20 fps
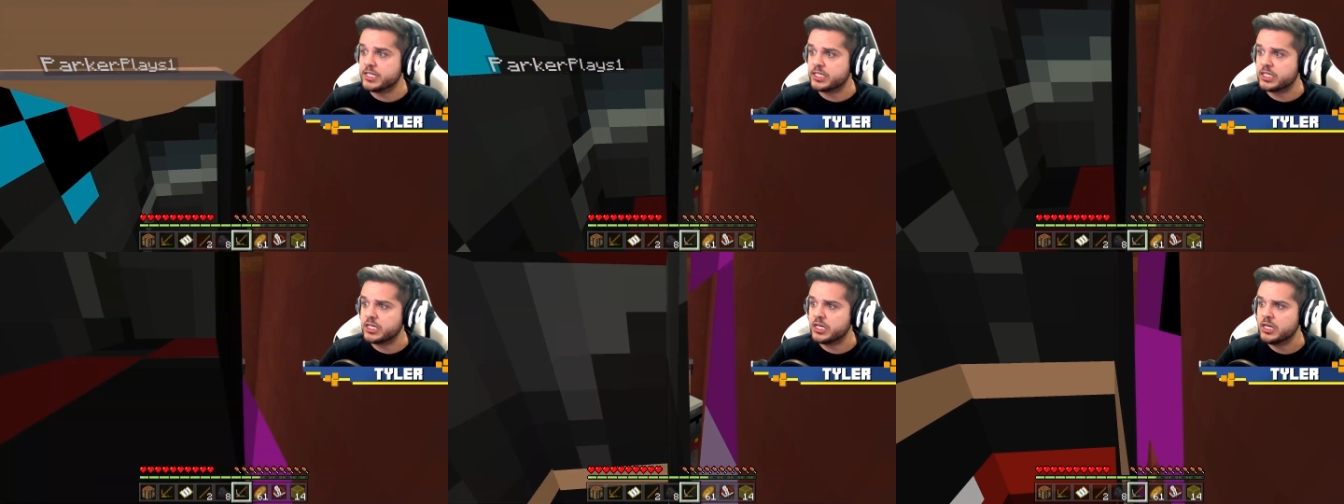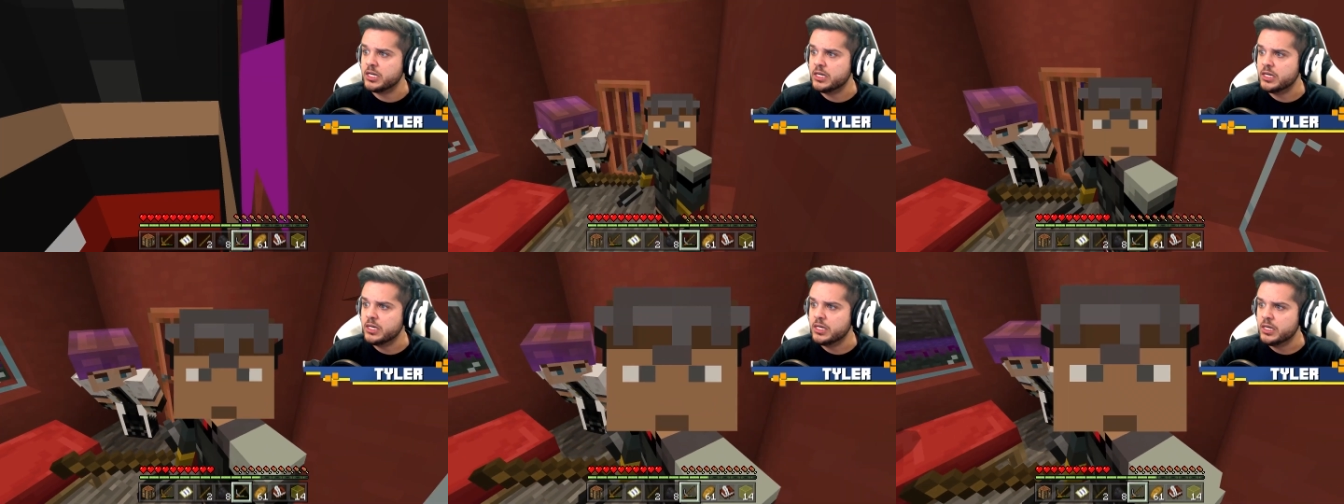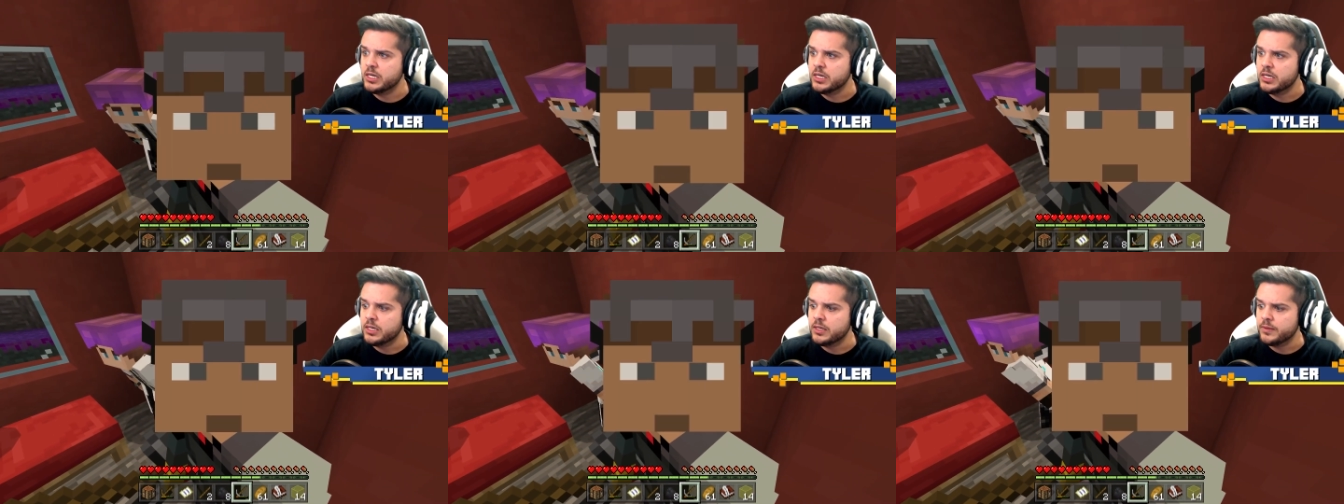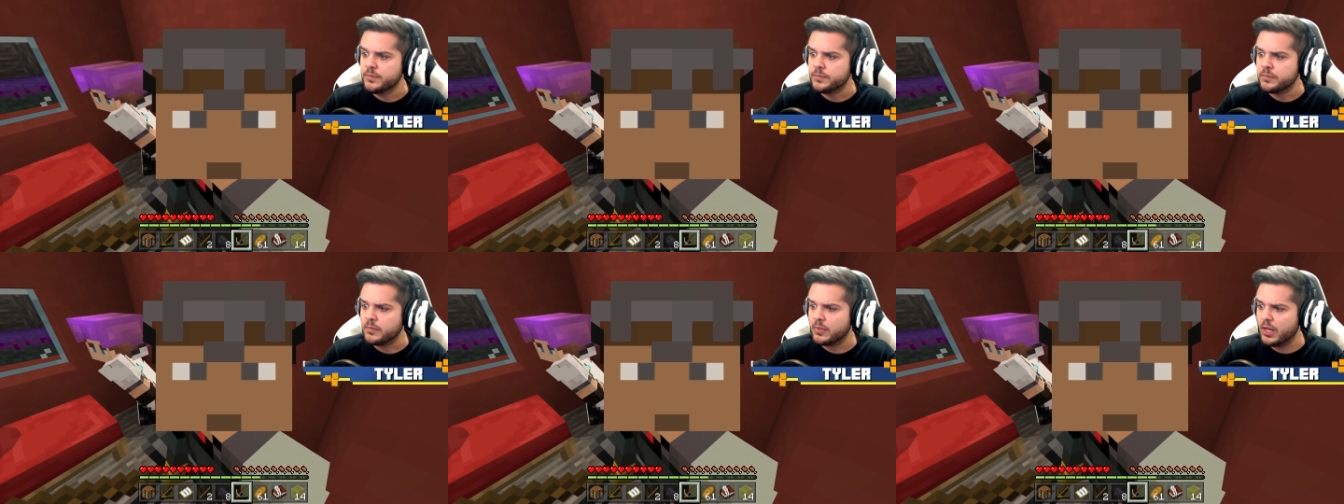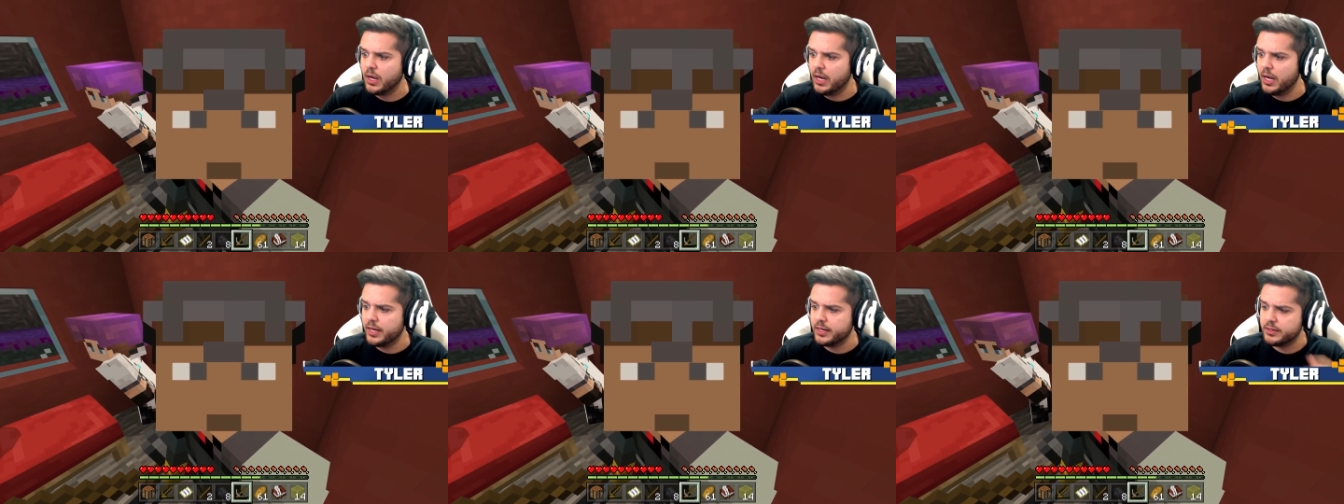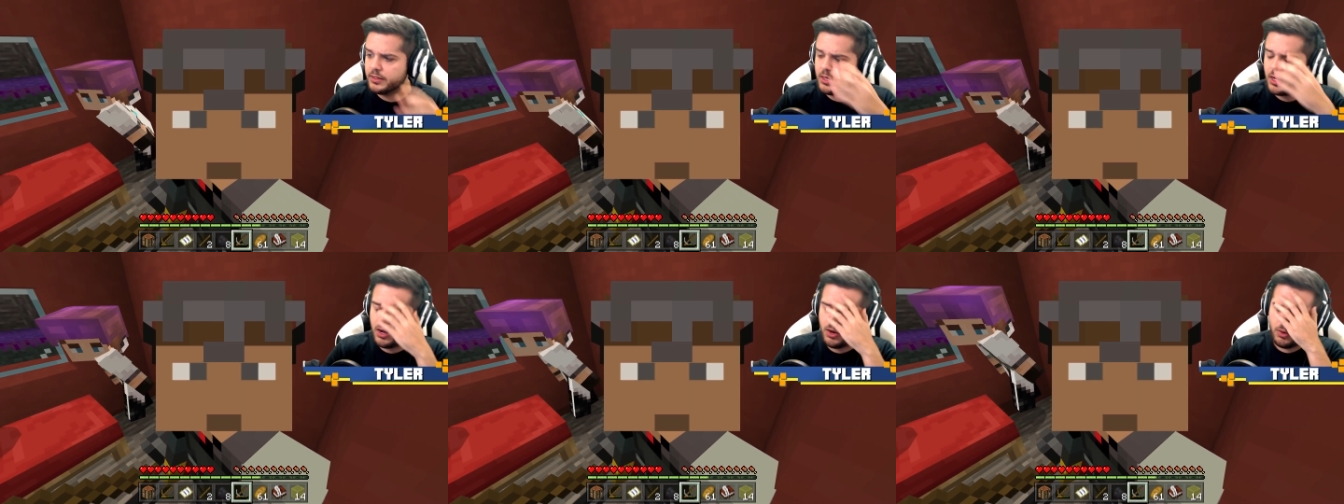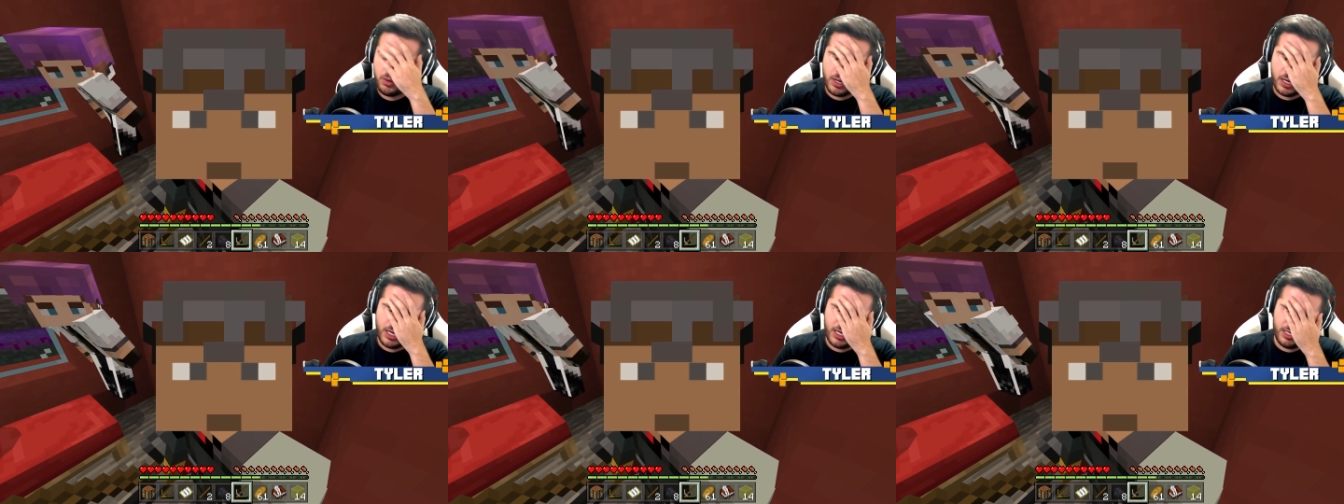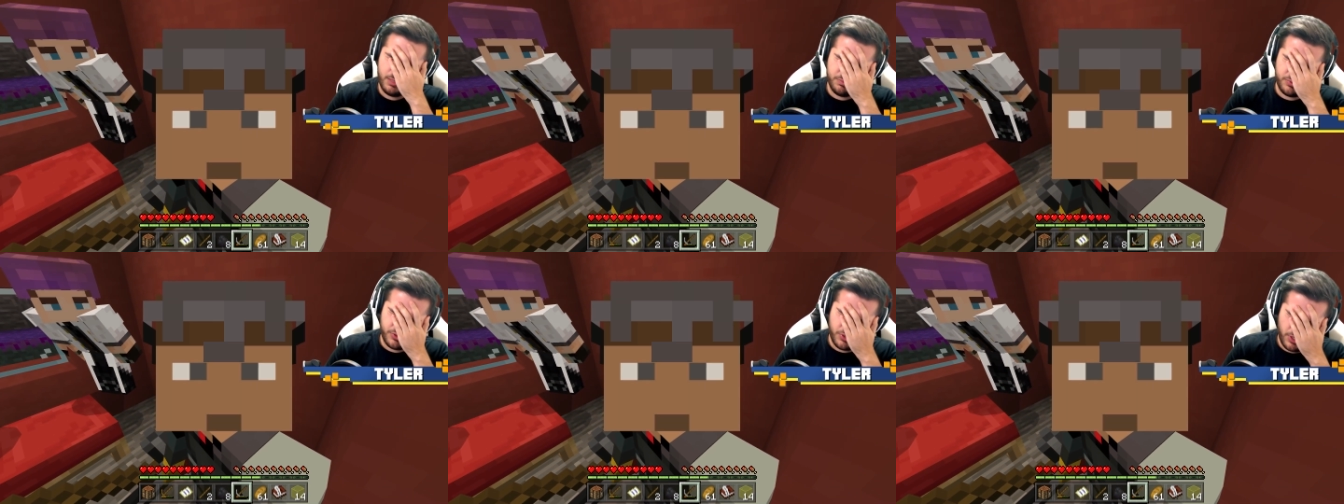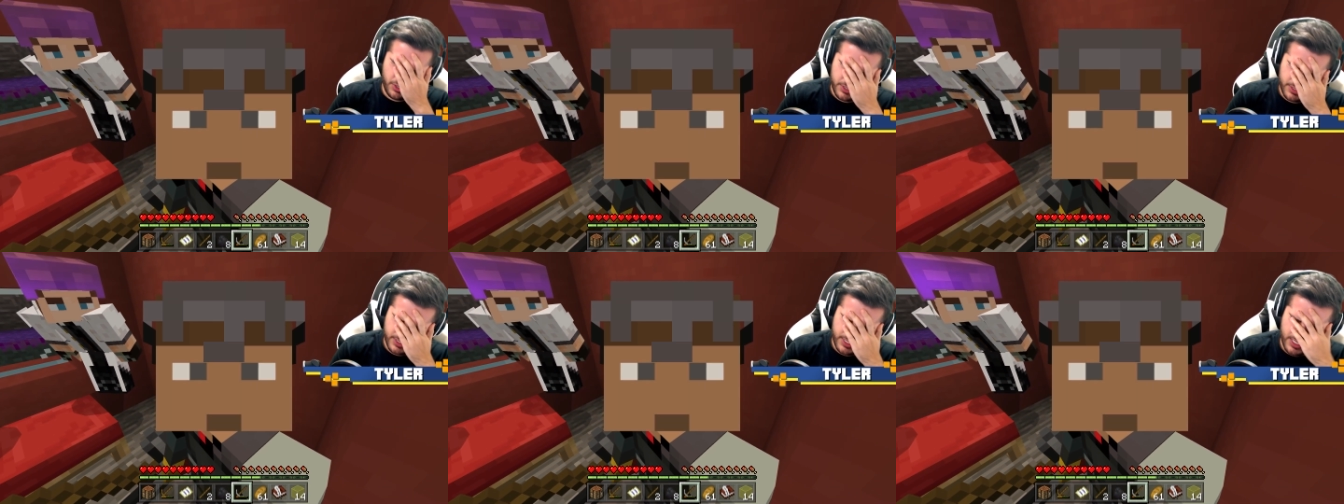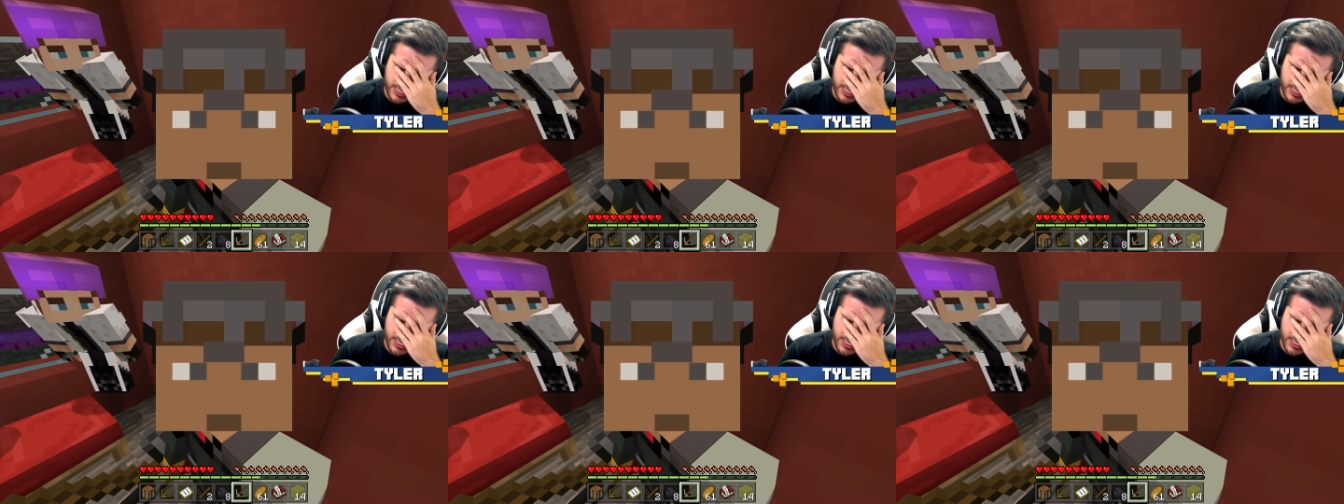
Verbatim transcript: such a weird world, man. I know. I am starting to get a